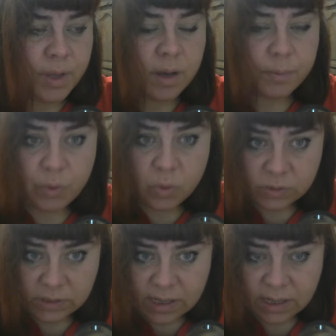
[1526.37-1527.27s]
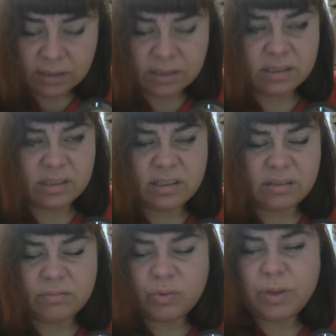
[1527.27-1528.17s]
abusing others
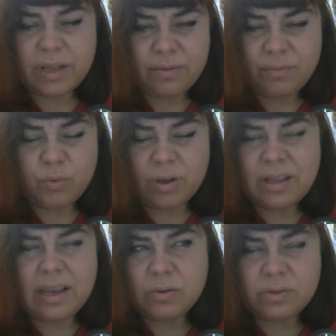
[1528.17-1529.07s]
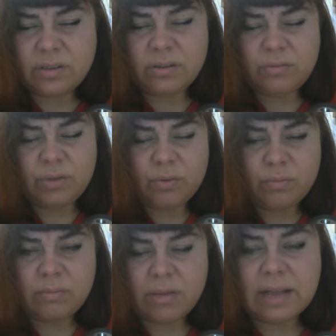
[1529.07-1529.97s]
and what else, you
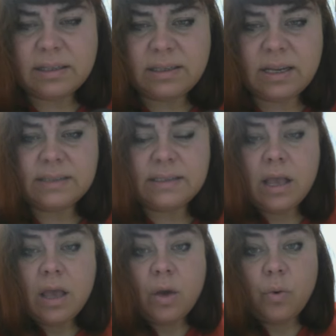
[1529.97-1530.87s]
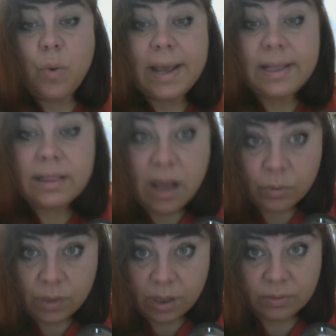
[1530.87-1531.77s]
know, other things, why
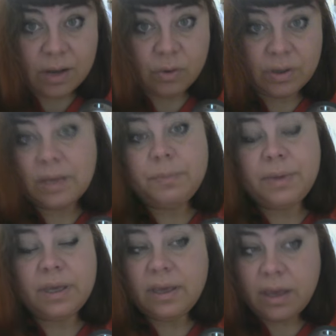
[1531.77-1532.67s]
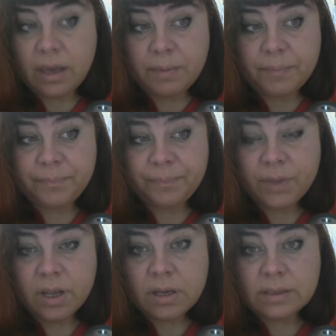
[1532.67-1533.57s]
now he became
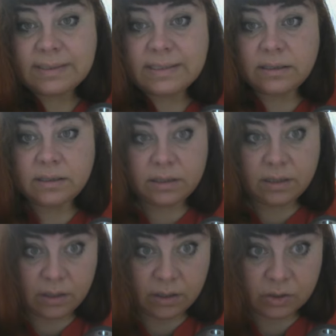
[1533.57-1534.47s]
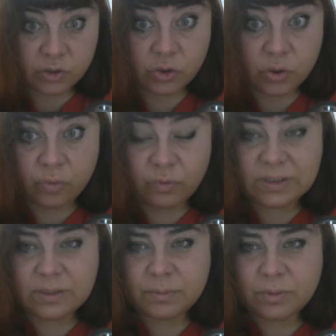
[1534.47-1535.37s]
suddenly so
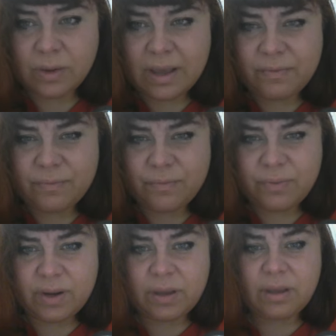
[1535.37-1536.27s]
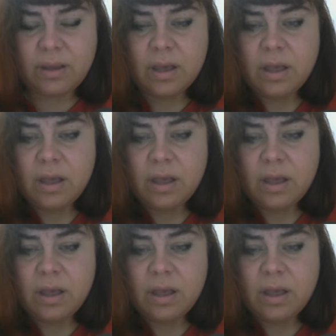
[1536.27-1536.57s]
visible? Every